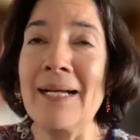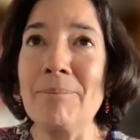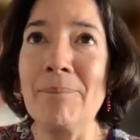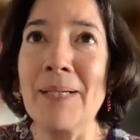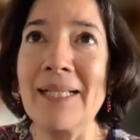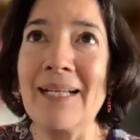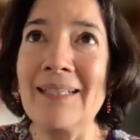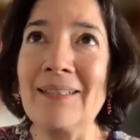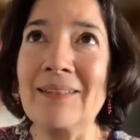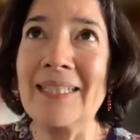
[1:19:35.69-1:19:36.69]
in the
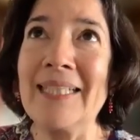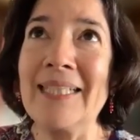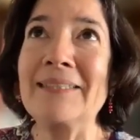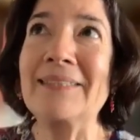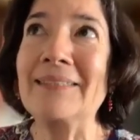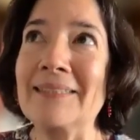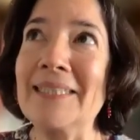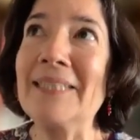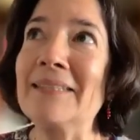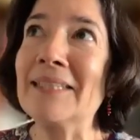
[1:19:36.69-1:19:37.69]
ability of
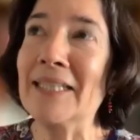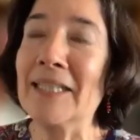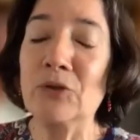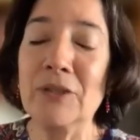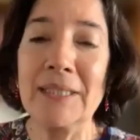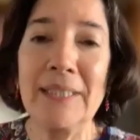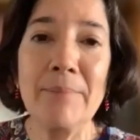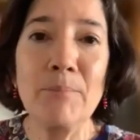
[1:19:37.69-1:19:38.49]
organization to affect the